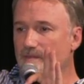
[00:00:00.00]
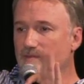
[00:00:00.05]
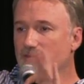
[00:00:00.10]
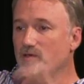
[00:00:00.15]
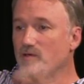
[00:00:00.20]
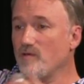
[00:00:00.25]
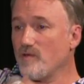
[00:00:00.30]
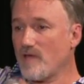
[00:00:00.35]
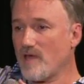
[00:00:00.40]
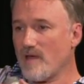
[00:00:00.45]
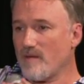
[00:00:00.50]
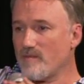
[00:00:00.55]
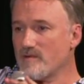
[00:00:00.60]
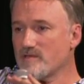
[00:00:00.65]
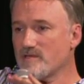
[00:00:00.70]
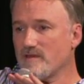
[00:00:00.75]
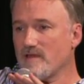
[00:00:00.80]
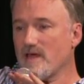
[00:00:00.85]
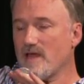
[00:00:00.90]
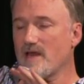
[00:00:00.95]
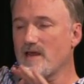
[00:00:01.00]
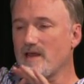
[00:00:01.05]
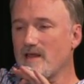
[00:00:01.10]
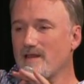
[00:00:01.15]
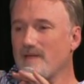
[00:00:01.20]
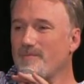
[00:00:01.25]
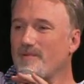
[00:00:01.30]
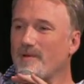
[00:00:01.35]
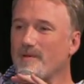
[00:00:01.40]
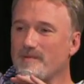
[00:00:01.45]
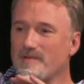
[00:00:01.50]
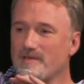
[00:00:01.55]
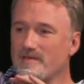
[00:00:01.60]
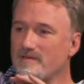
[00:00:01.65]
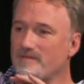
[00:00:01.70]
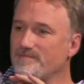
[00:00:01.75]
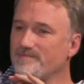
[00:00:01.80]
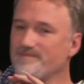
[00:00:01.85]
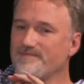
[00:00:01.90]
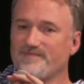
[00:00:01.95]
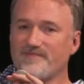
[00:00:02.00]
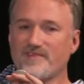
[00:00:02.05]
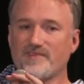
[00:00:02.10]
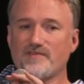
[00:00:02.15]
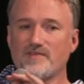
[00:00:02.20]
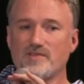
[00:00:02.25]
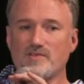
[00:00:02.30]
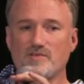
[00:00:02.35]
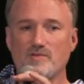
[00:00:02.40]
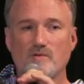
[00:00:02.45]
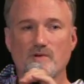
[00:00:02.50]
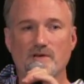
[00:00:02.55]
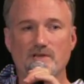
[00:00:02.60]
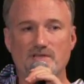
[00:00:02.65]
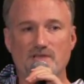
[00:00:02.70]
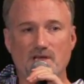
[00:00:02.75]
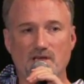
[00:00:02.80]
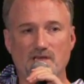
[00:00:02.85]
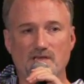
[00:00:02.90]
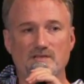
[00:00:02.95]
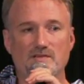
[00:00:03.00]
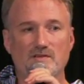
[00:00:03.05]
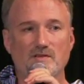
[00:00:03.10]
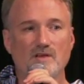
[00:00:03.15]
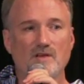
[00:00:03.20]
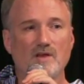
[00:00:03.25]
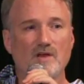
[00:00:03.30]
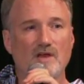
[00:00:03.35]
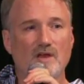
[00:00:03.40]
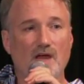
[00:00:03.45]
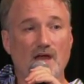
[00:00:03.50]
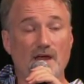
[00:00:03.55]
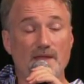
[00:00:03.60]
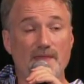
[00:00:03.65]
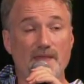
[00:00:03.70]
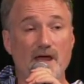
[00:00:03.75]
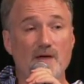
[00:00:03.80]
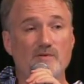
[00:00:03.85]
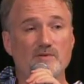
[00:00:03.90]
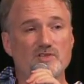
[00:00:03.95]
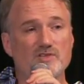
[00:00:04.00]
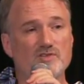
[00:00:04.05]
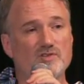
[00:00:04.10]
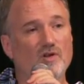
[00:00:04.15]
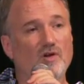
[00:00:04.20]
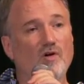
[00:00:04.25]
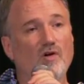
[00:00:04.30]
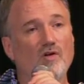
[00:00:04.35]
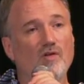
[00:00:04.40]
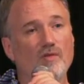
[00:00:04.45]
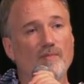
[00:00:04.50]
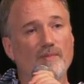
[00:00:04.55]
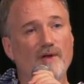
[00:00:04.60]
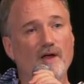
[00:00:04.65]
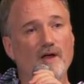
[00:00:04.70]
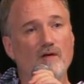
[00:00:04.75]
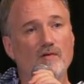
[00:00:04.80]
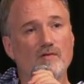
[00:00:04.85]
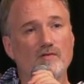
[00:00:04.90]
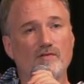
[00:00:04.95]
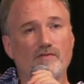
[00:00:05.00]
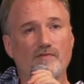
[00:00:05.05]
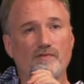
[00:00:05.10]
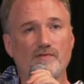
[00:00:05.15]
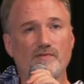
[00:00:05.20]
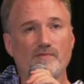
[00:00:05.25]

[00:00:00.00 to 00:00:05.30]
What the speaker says: 2 cameras of that, and they probably did 15, 20 takes. And that was just all about the